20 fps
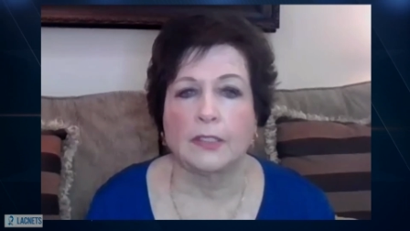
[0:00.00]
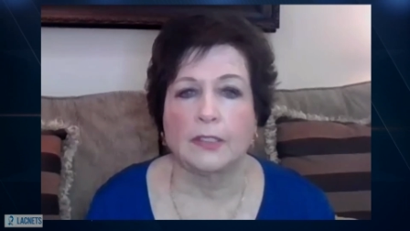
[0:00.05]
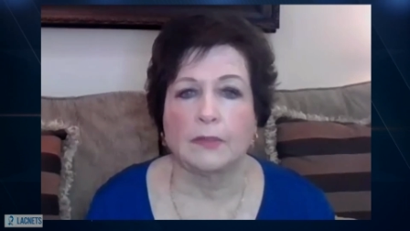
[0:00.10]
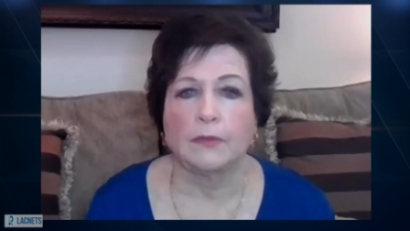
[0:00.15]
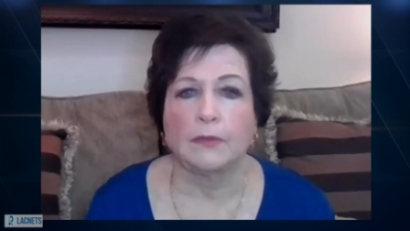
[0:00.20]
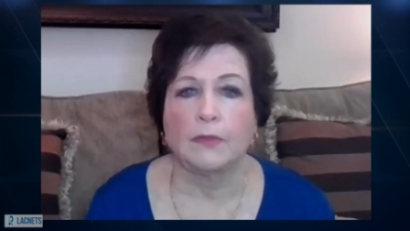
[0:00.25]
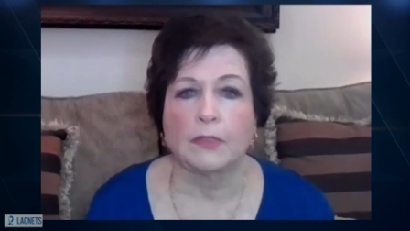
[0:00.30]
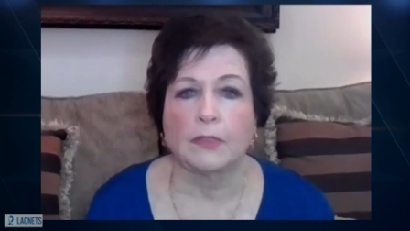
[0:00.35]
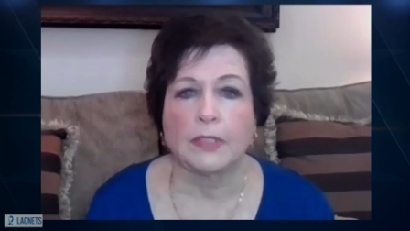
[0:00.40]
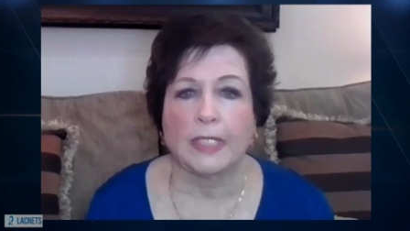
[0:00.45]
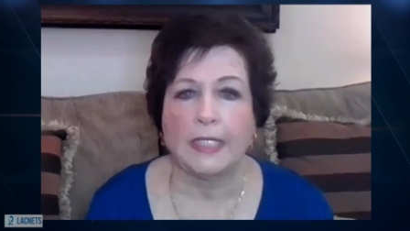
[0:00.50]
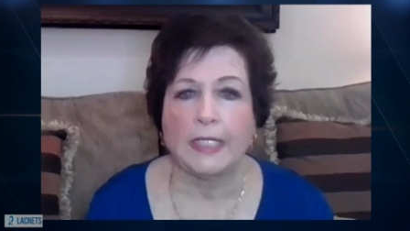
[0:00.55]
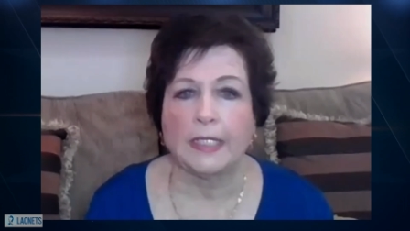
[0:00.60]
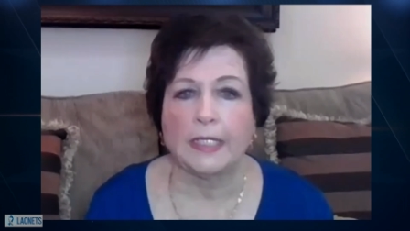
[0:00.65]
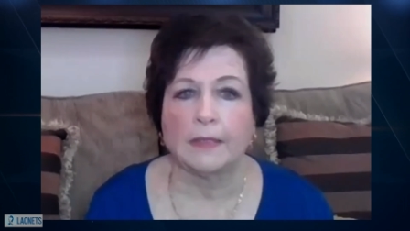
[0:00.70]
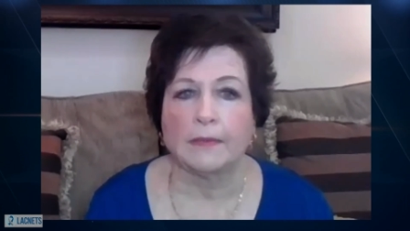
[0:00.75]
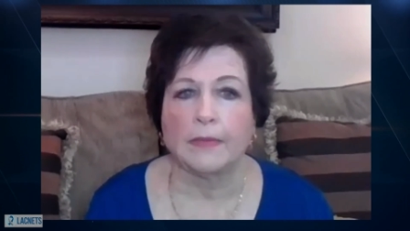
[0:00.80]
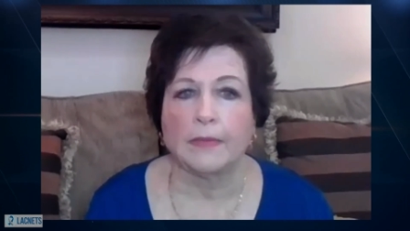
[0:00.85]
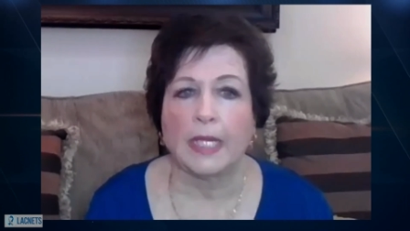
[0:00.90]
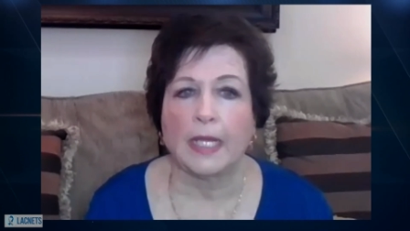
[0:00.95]

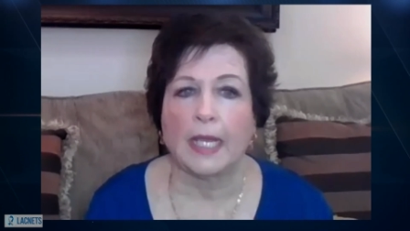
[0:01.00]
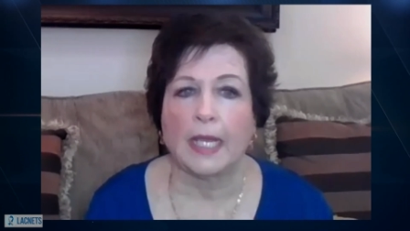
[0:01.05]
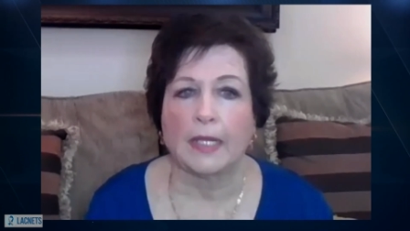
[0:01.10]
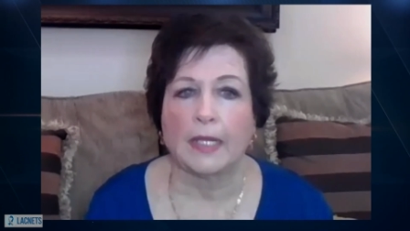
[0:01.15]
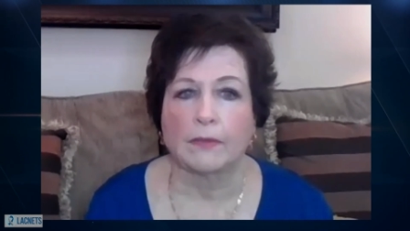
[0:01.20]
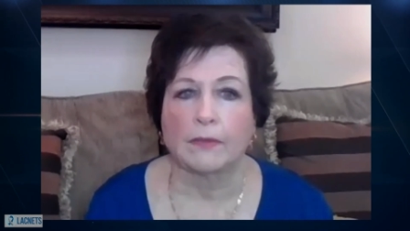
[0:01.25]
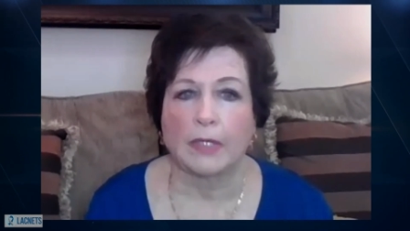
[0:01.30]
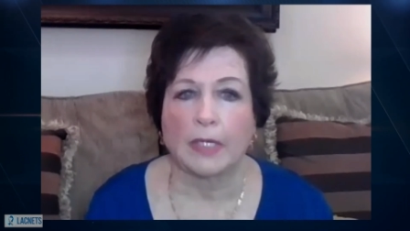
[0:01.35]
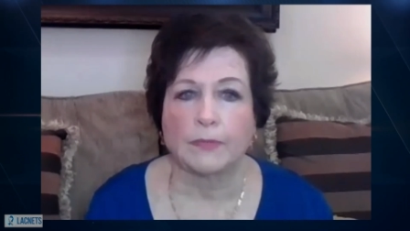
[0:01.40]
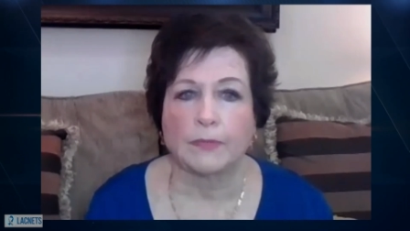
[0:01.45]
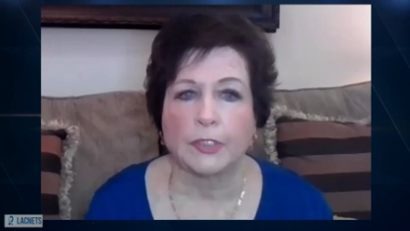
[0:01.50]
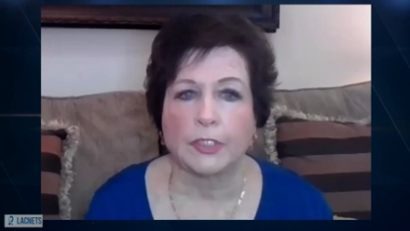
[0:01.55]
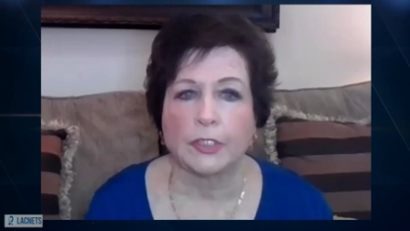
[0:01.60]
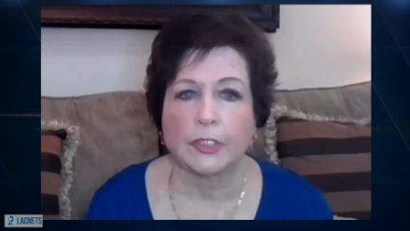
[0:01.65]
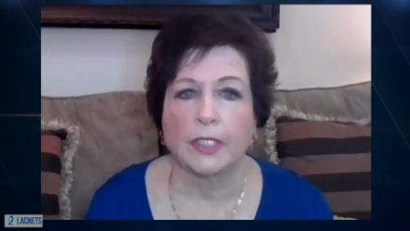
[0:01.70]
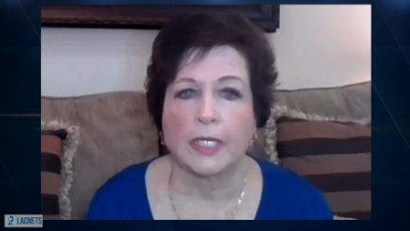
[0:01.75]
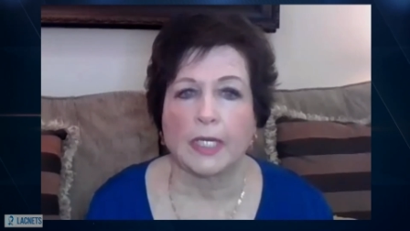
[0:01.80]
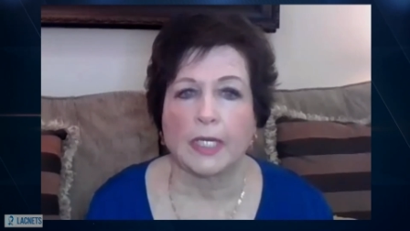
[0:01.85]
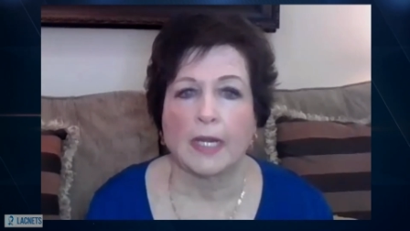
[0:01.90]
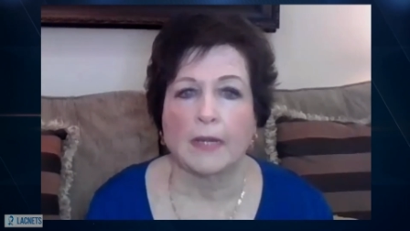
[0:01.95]
duodenum had
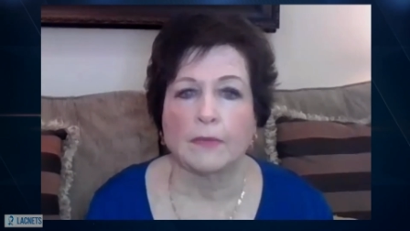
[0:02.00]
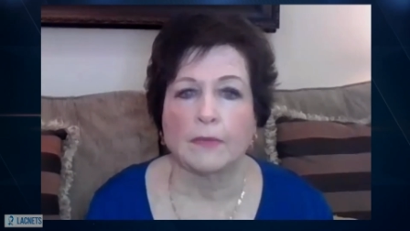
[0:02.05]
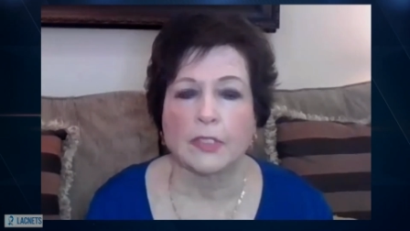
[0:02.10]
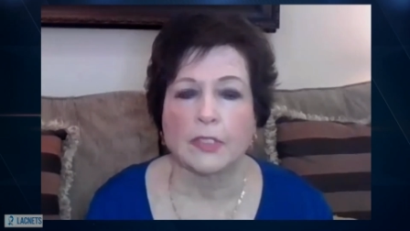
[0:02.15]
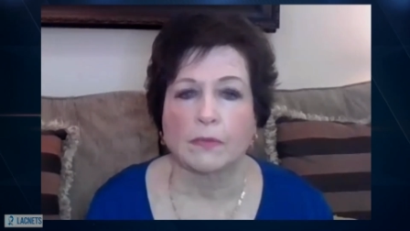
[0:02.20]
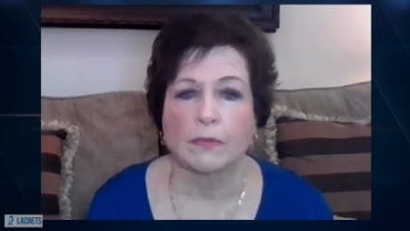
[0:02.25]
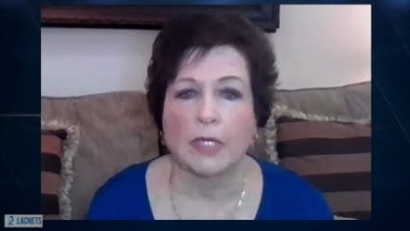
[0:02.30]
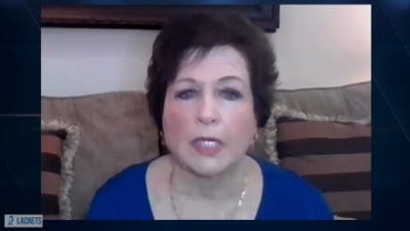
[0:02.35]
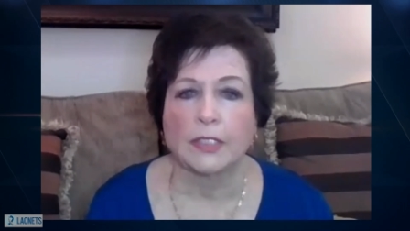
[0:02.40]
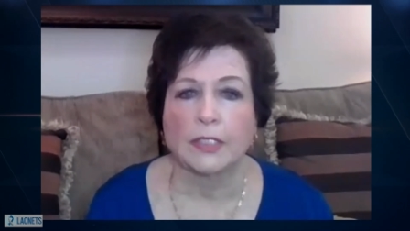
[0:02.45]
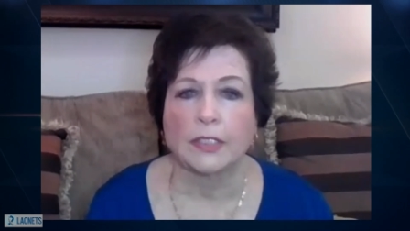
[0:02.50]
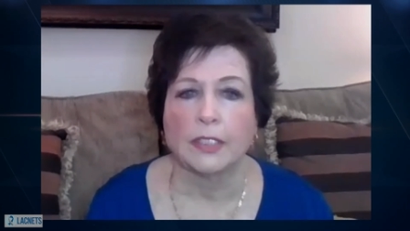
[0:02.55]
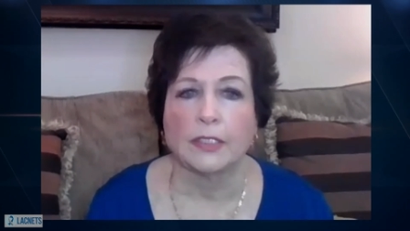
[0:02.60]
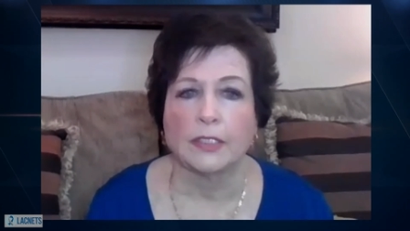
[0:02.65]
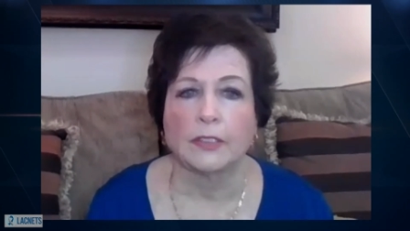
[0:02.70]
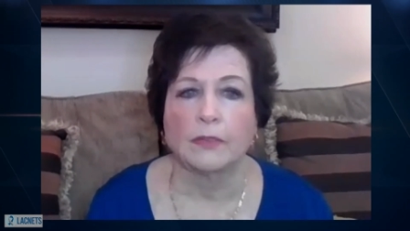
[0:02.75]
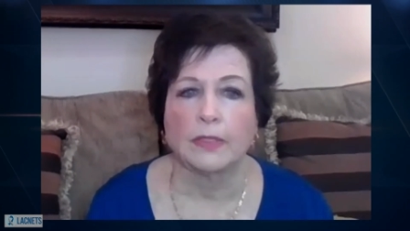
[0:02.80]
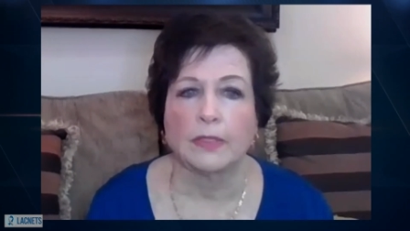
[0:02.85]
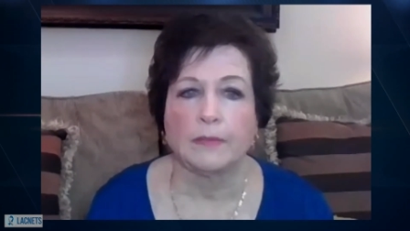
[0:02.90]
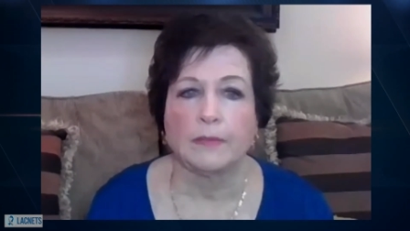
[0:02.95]
ruptured and I was rushed
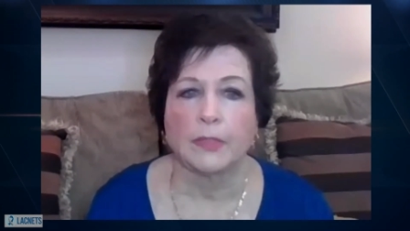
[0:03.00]
into